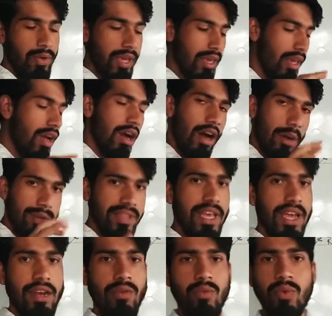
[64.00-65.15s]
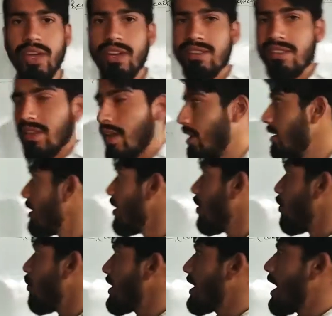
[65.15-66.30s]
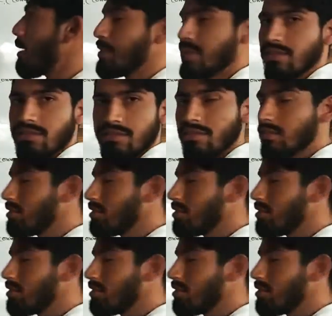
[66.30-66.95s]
Okay, after that, we understand what happens